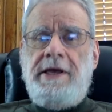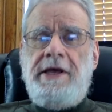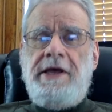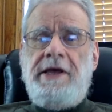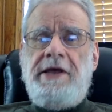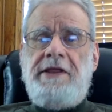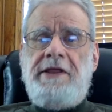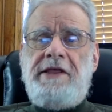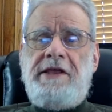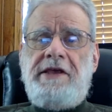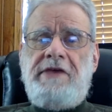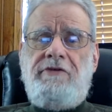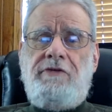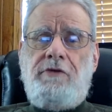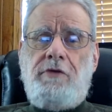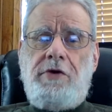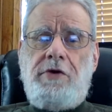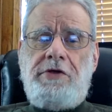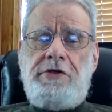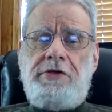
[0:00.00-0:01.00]
The
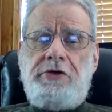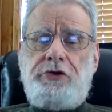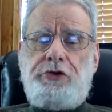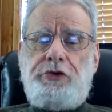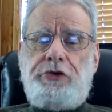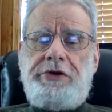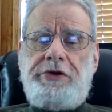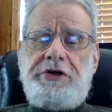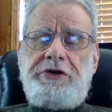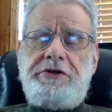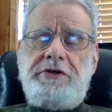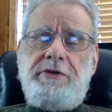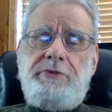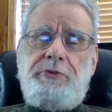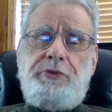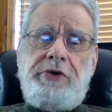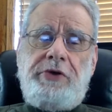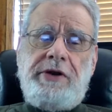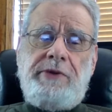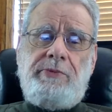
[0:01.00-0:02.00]
fourth traditional
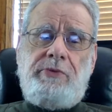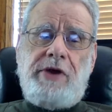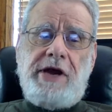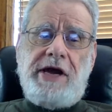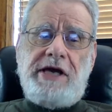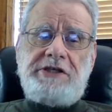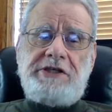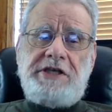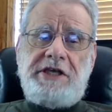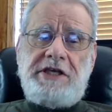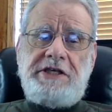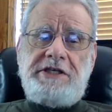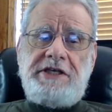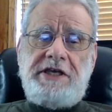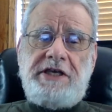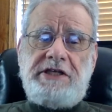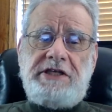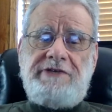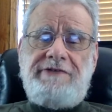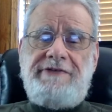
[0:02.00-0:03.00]
printing process
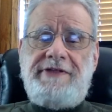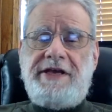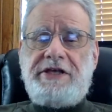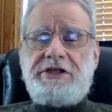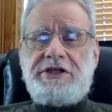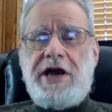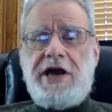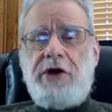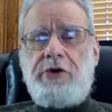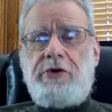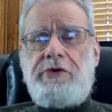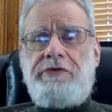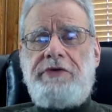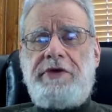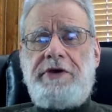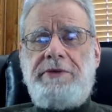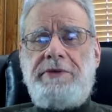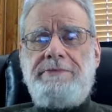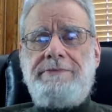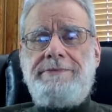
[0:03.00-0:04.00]
is flexography.